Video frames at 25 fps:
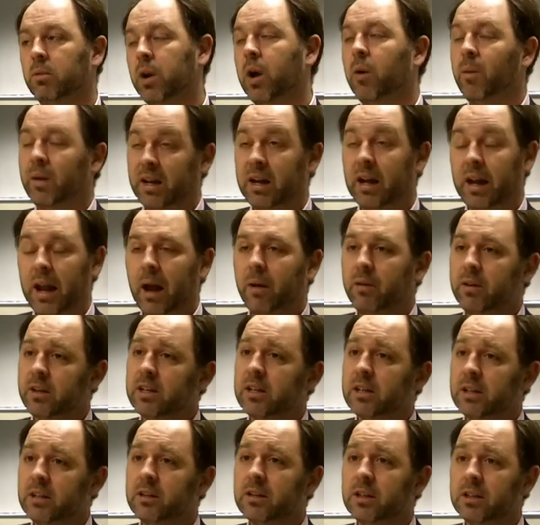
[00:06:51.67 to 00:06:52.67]

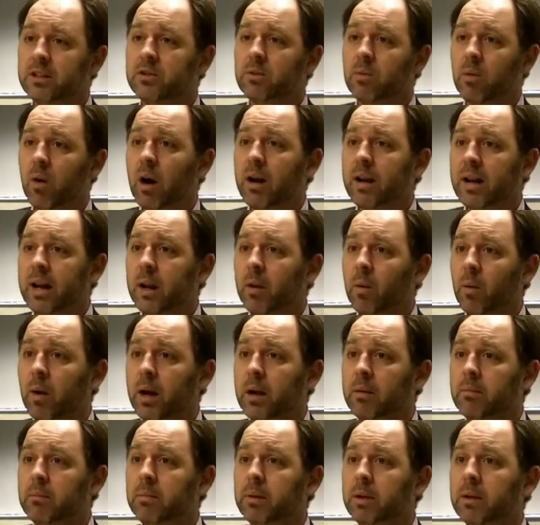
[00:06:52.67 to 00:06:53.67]
that things are right
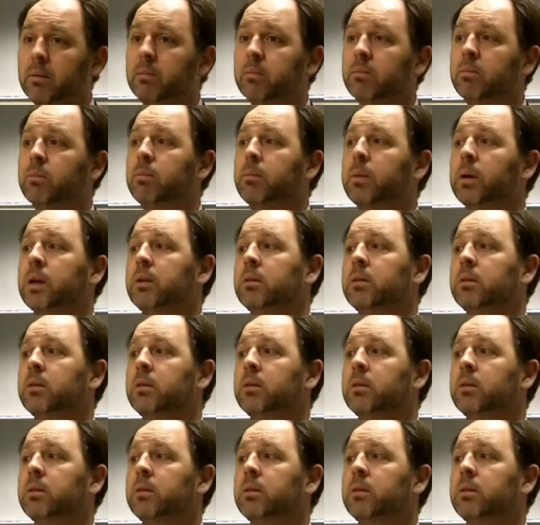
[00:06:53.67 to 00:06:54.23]
anyway, but